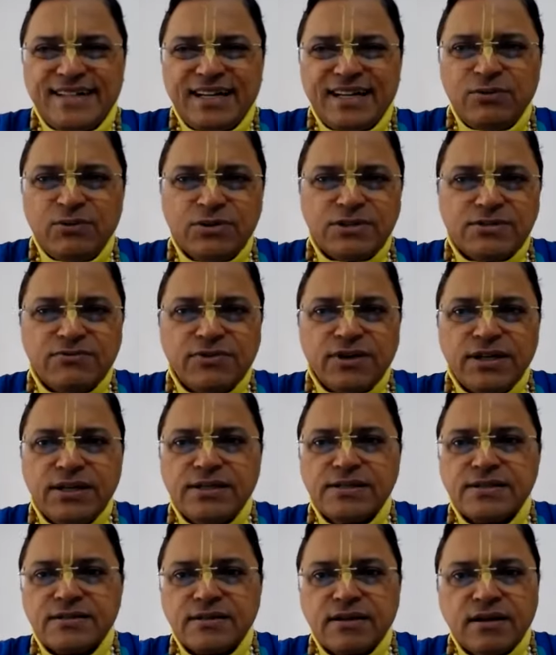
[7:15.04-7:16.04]
I was
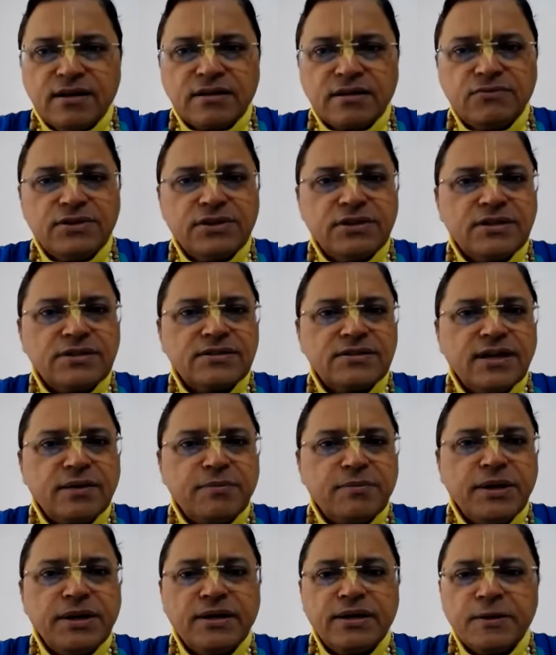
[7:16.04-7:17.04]
very struck with this
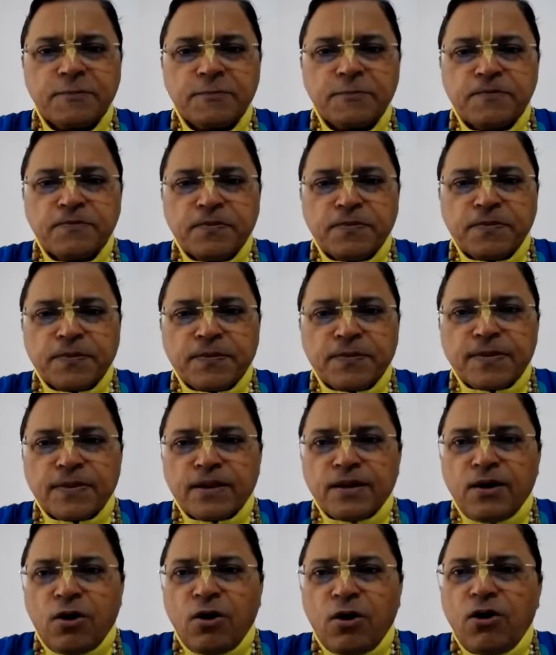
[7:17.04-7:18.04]
statement.
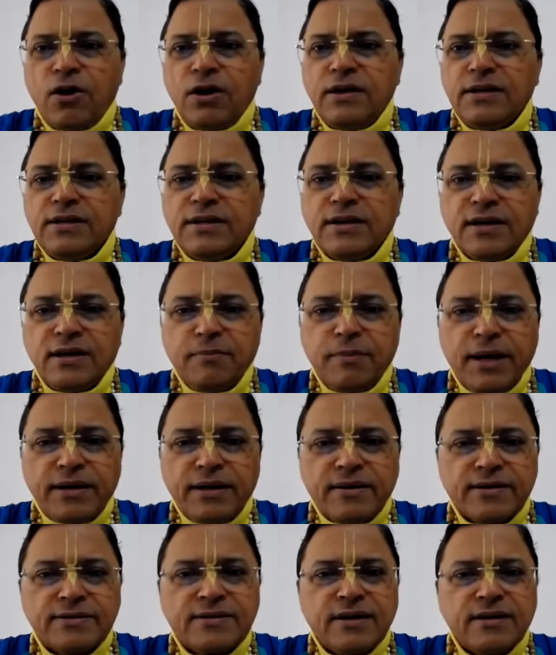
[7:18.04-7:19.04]
All legal
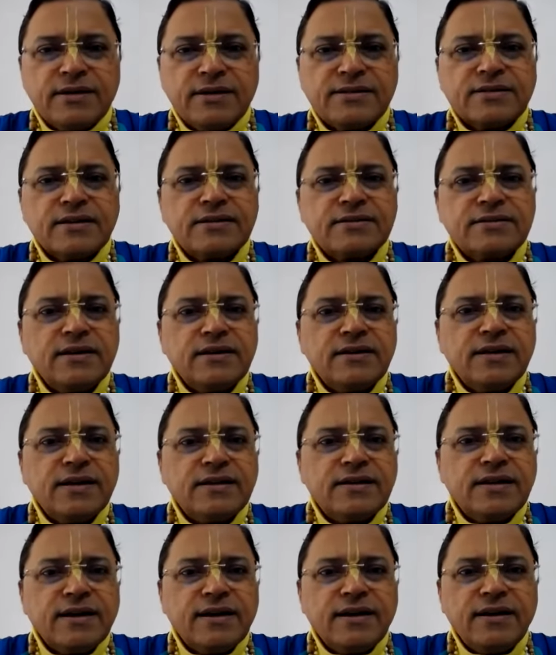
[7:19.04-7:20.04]
matters are discussed in
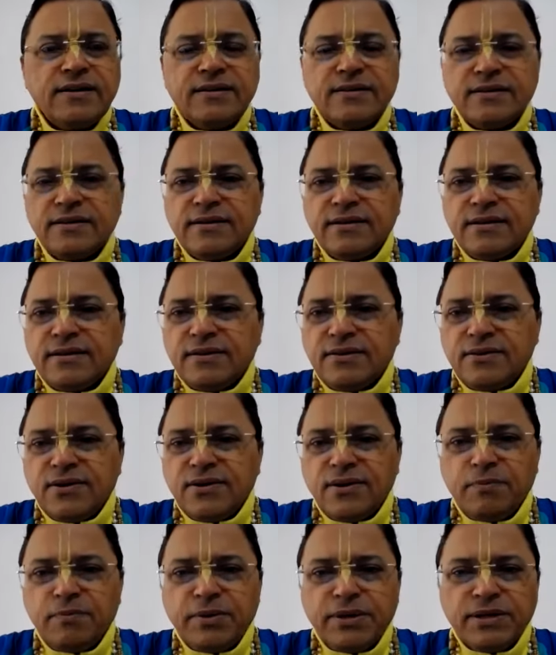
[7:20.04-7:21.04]
detail,
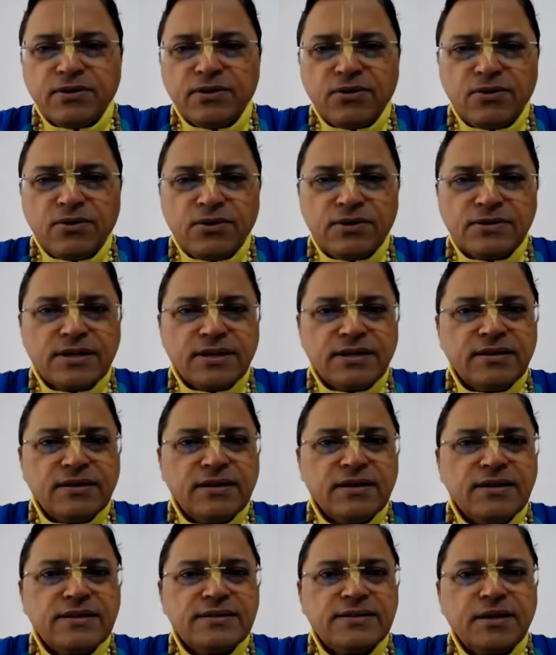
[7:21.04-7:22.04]
all pin codes and
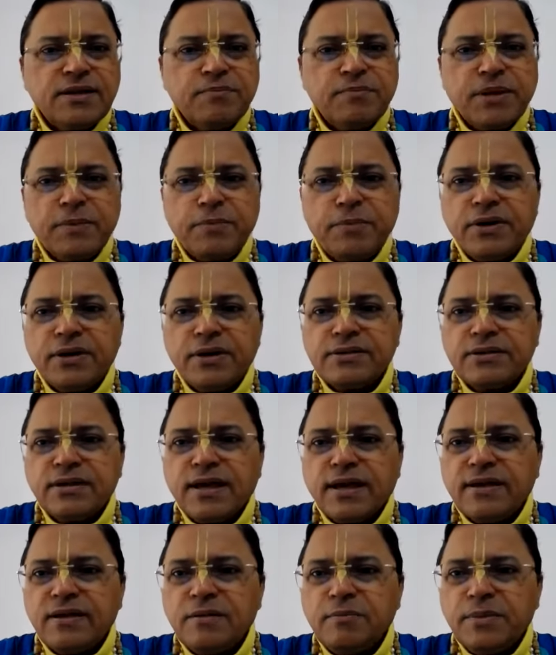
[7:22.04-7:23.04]
these and papers and
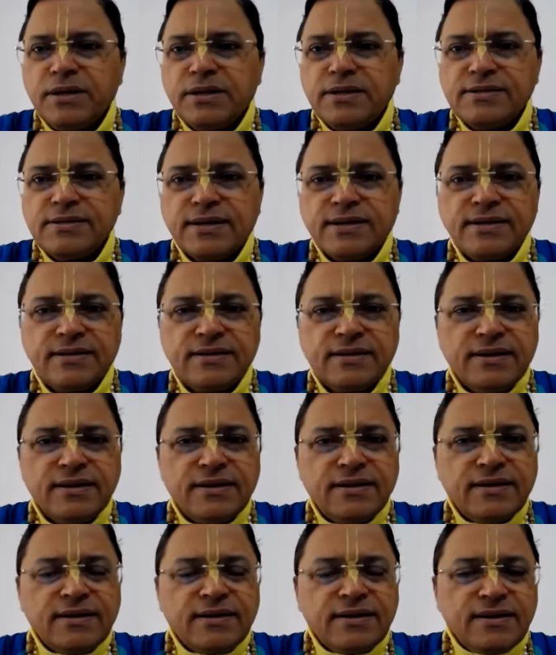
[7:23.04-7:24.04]
agreements and
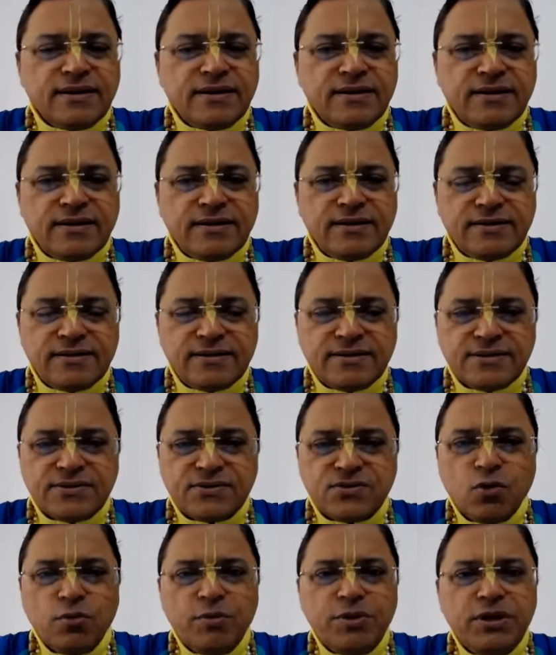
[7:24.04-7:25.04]

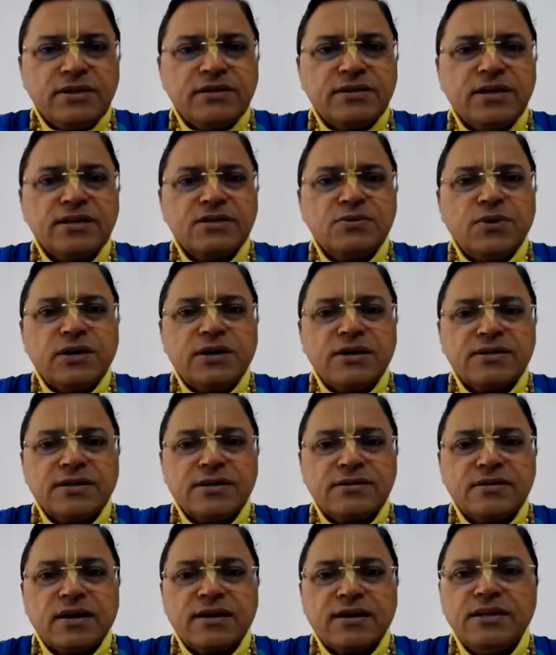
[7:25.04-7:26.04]
so many things were
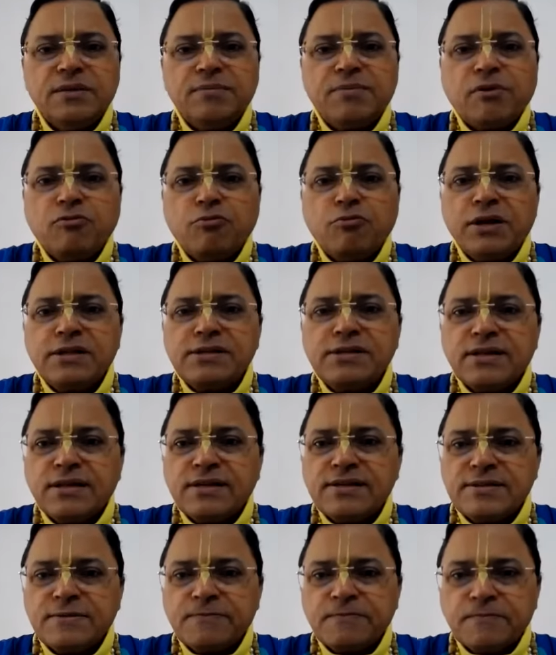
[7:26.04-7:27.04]
discussed. Suddenly Prabhupada
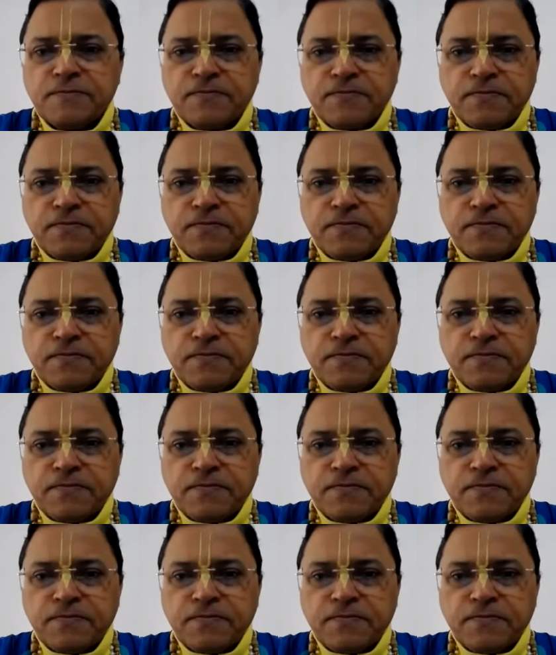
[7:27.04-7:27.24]
says,